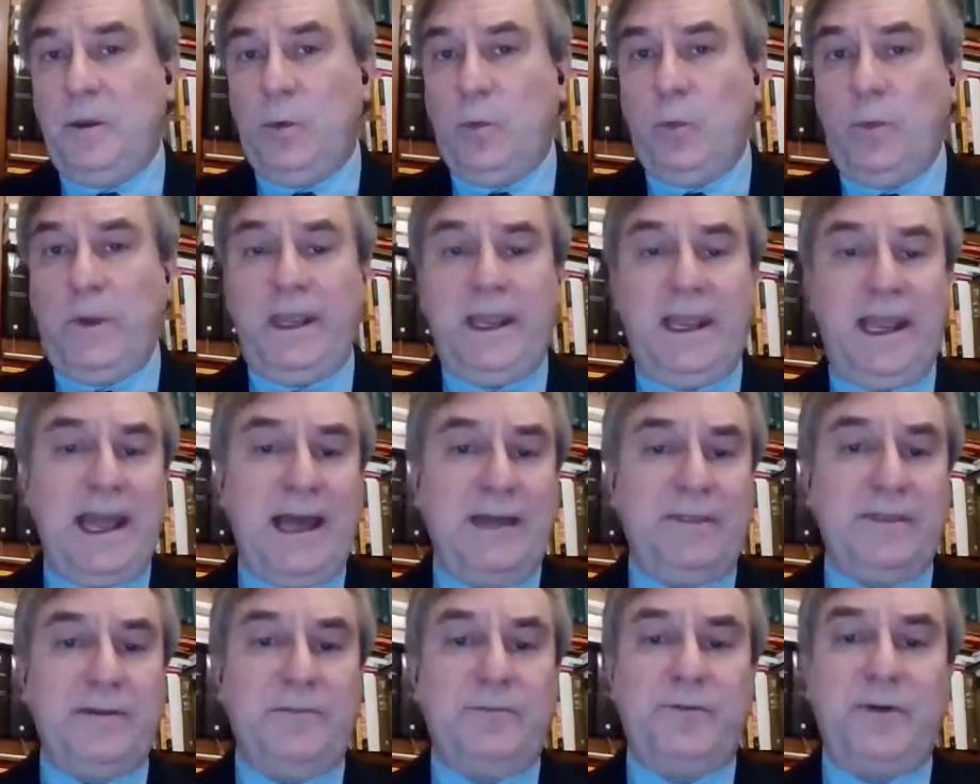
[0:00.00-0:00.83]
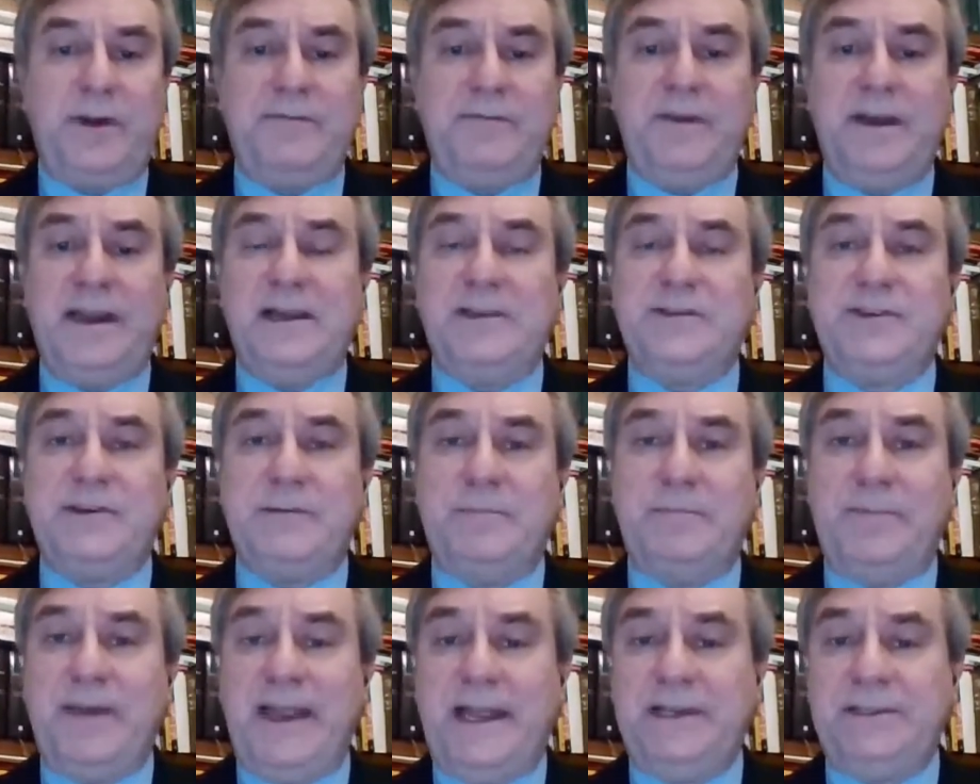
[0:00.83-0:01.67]
We have the privilege
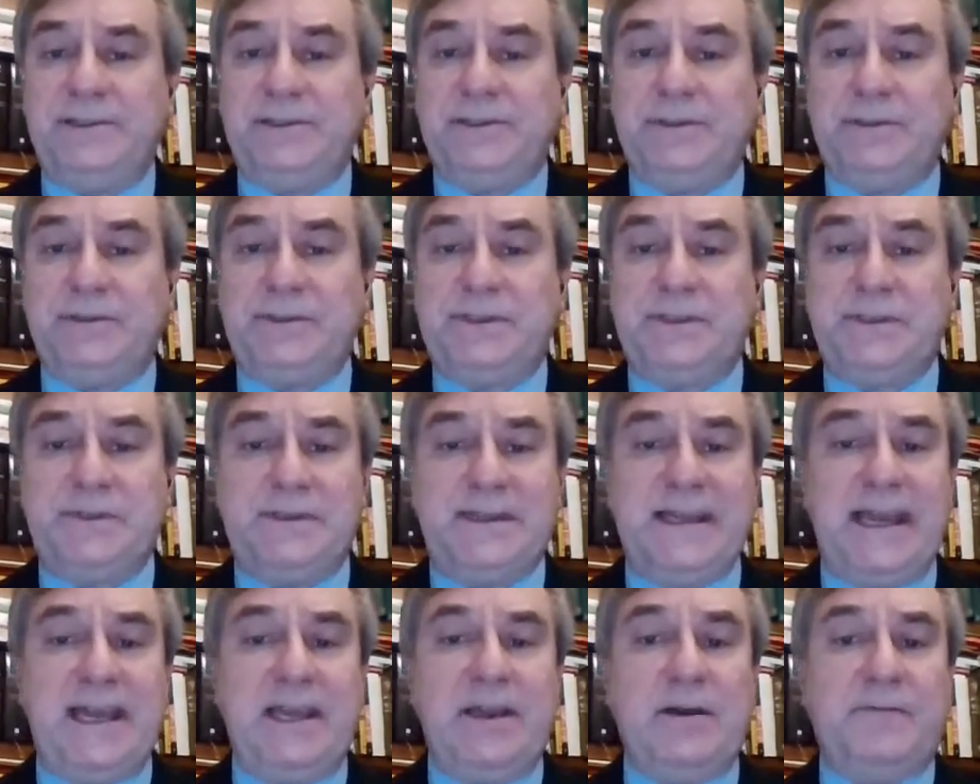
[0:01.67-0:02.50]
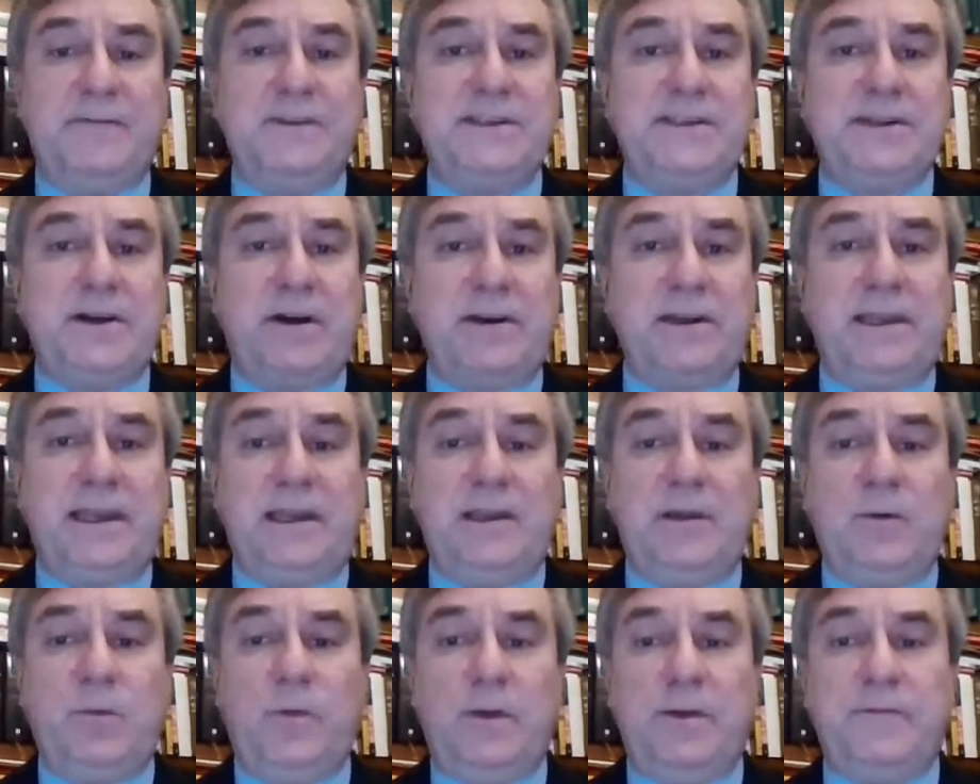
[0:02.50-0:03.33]
and pleasure today of
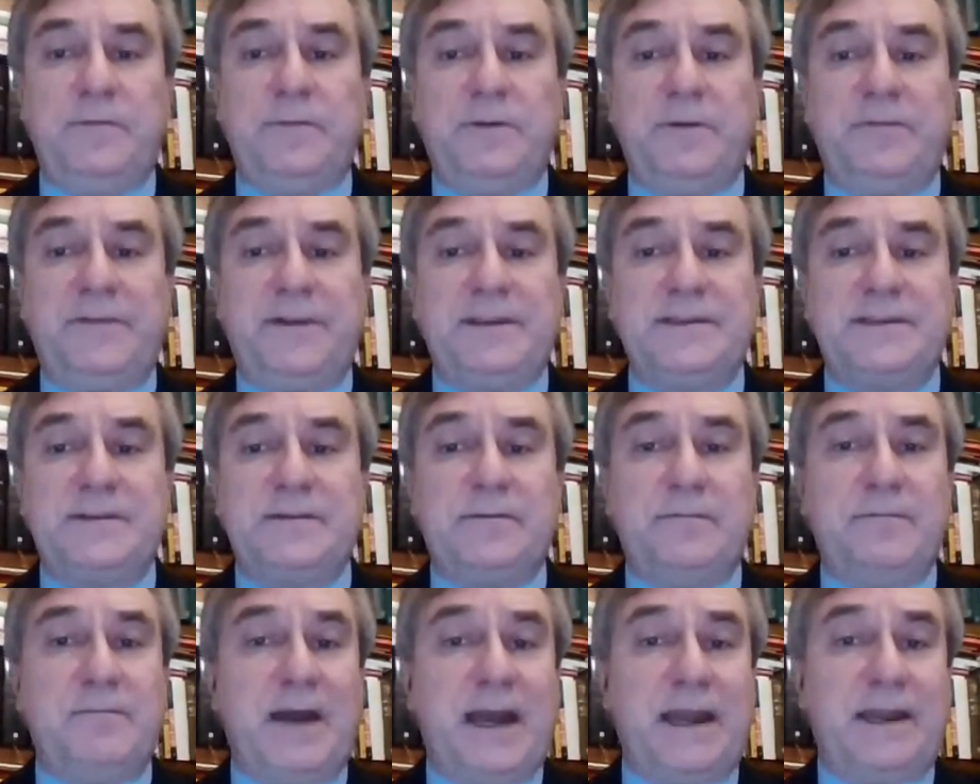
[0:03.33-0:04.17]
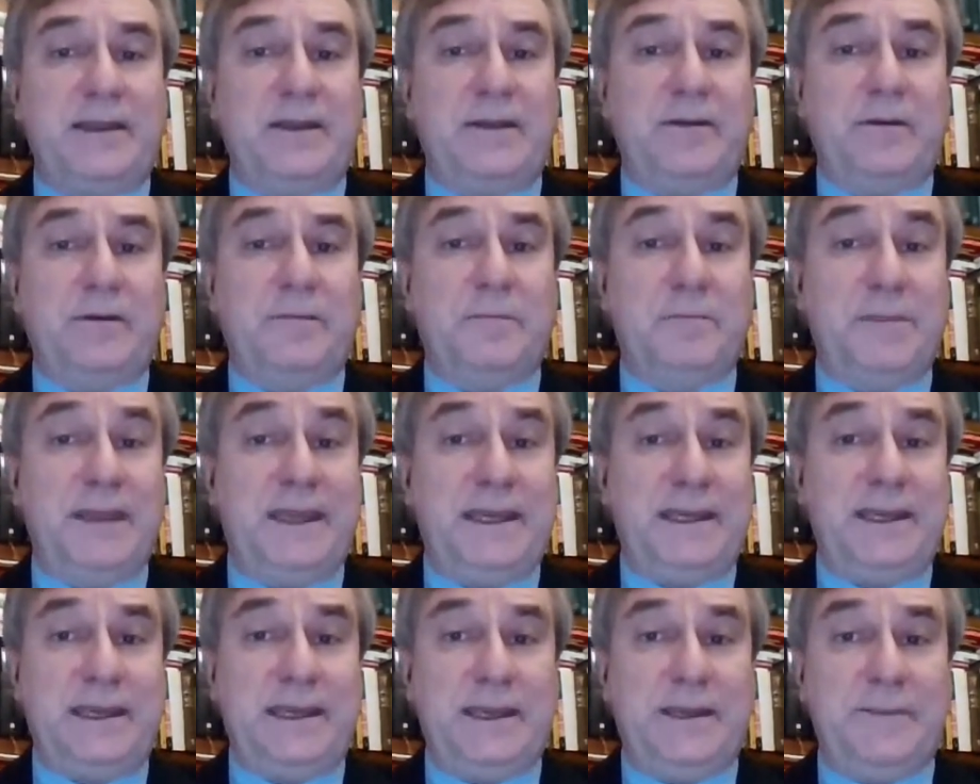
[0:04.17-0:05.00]
talking with Professor Michael
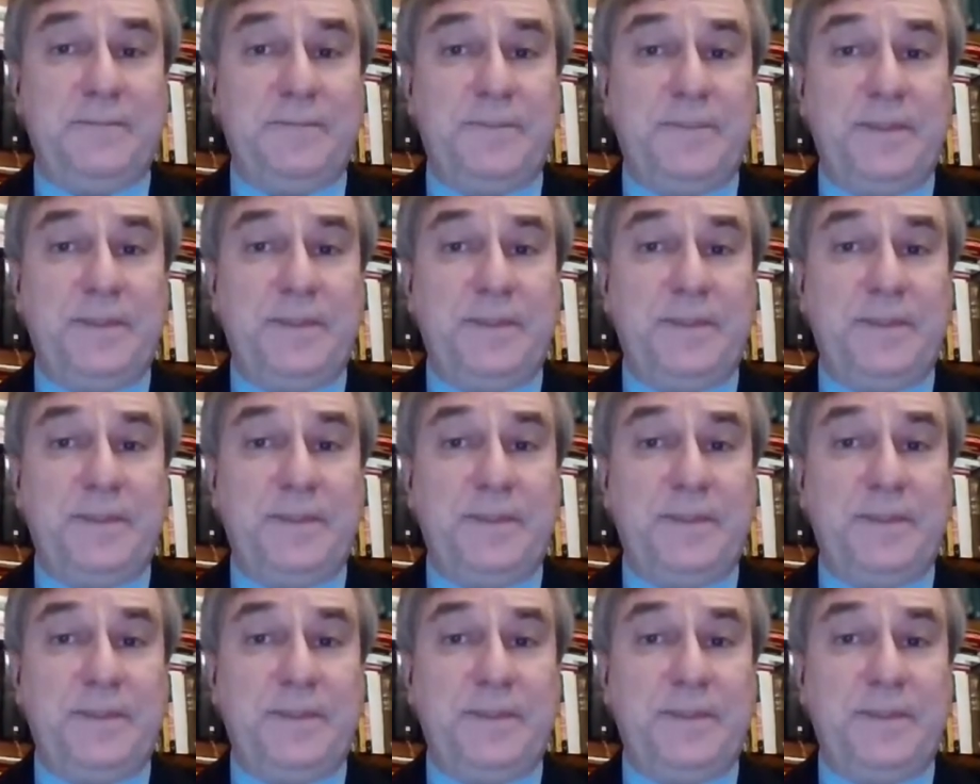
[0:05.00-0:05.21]
Behe.